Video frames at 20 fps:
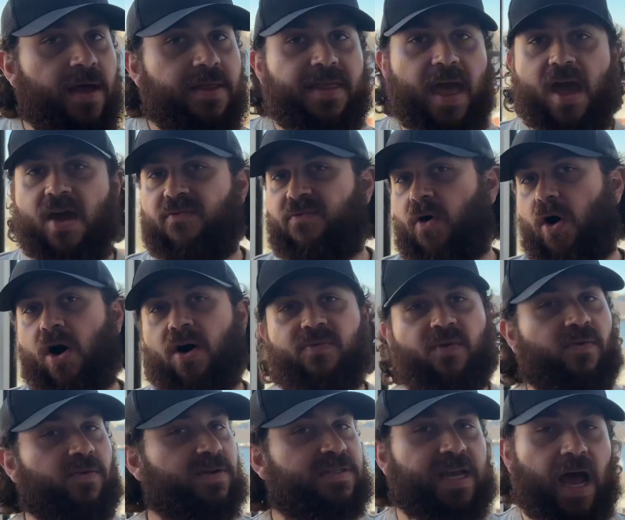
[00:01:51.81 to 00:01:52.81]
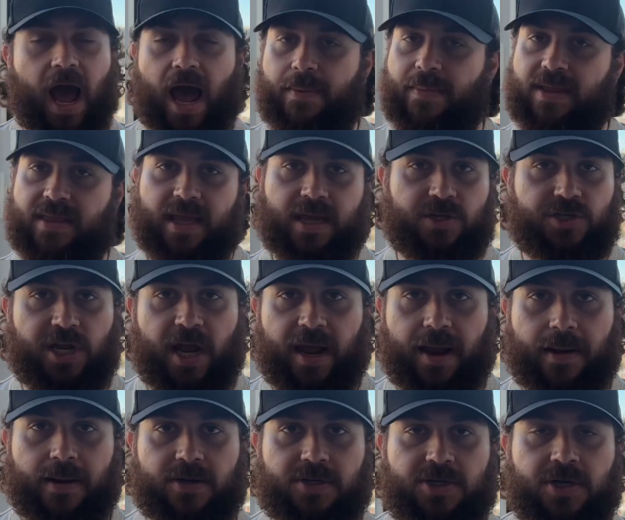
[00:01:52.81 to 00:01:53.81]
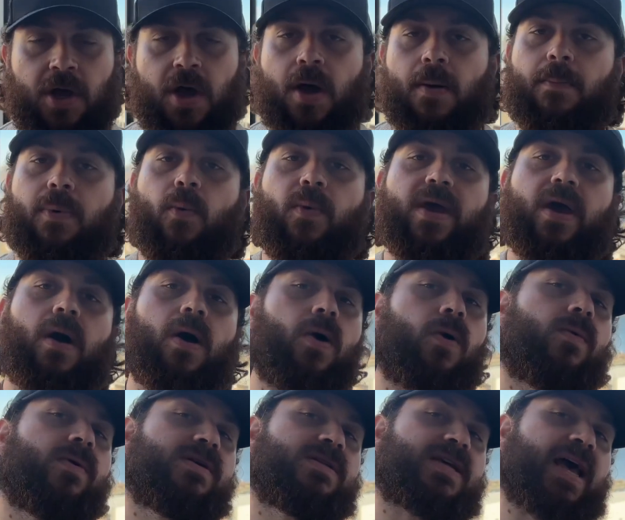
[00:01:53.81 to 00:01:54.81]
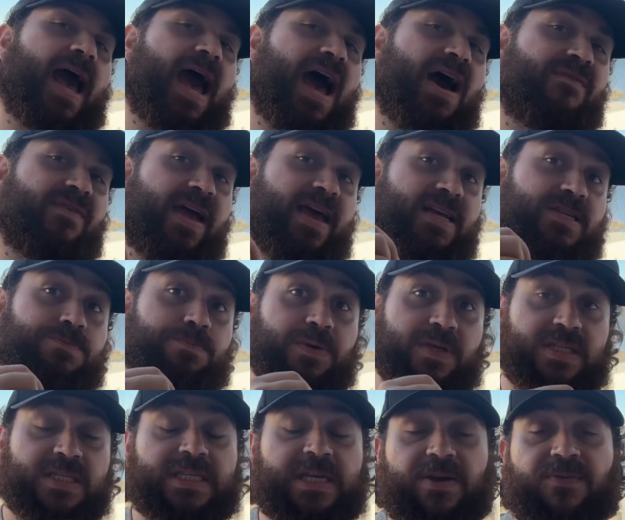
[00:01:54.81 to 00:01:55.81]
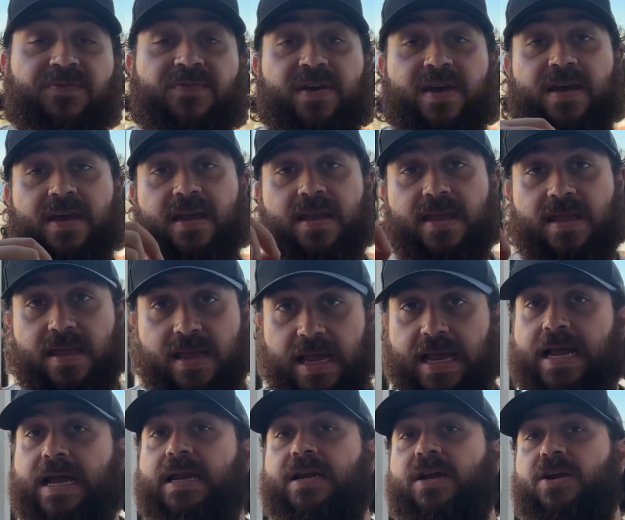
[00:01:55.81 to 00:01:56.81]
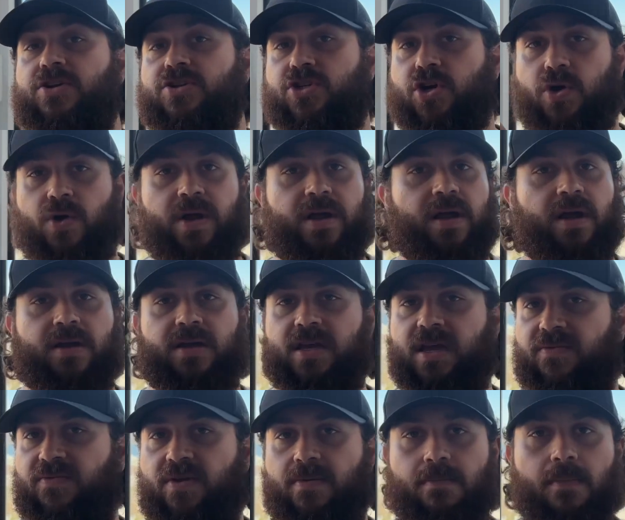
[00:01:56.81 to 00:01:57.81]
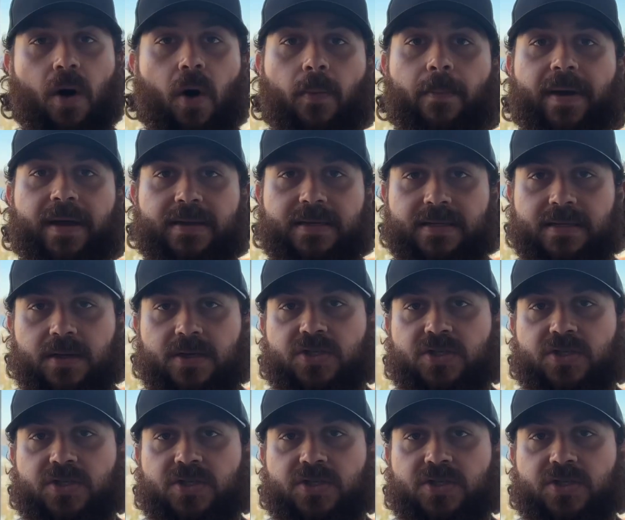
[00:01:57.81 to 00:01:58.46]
They evolve over time and they change, but we always have a specific need during a given moment.